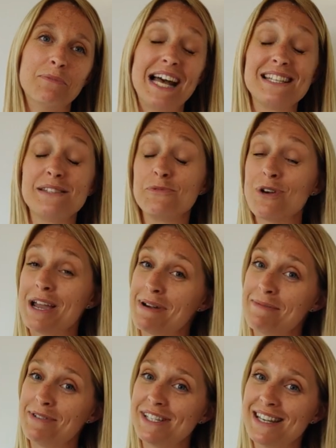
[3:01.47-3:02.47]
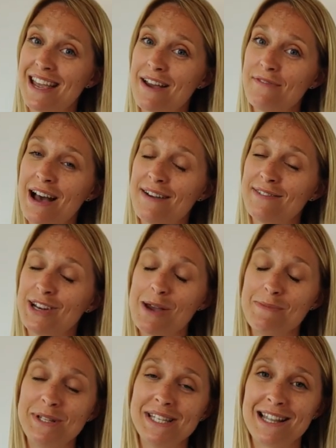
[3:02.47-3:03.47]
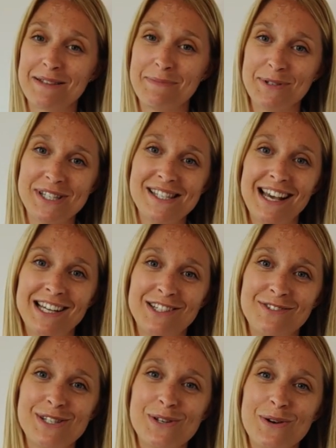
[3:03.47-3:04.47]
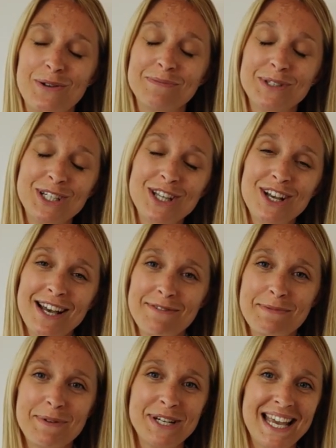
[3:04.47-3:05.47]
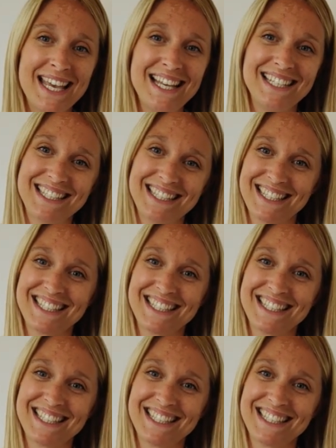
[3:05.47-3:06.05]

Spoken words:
We had some great memories in Year 5, and I hope you take them on to secondary school. Good luck, everybody.